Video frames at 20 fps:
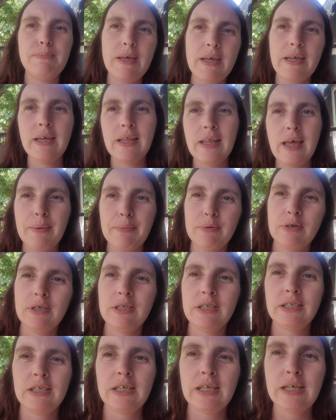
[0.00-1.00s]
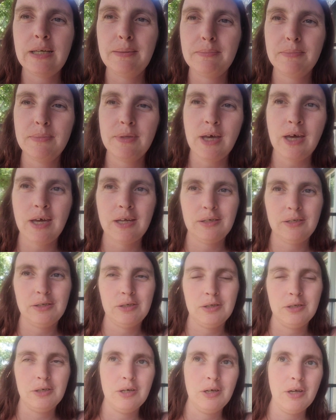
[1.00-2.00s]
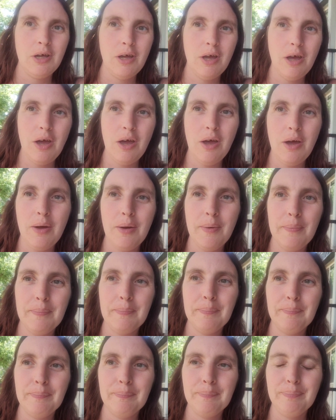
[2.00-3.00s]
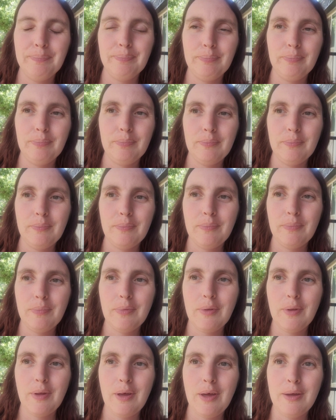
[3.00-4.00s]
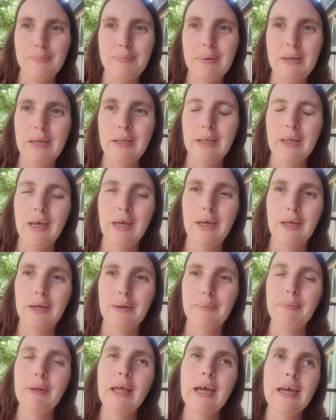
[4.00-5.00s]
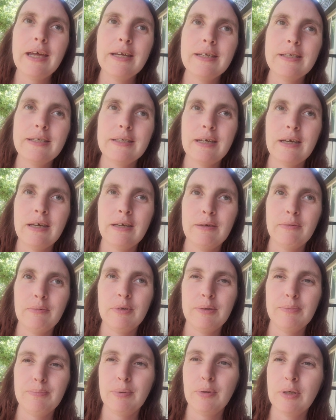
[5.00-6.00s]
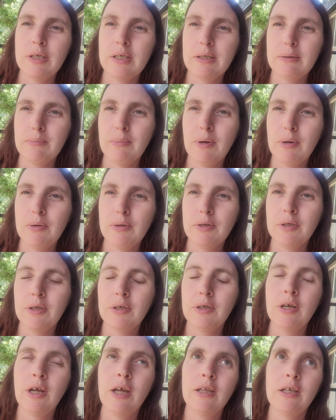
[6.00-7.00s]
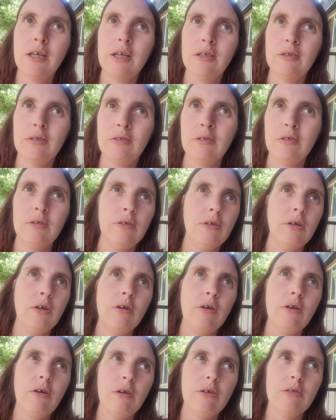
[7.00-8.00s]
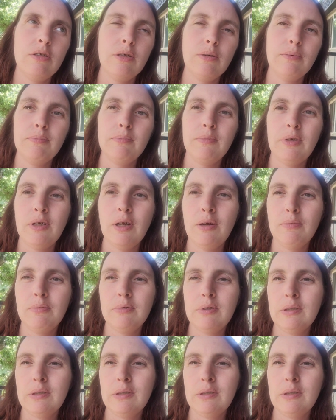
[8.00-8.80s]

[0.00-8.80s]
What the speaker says: This big elaborate scheme that had been like planned and was put into motion, and then some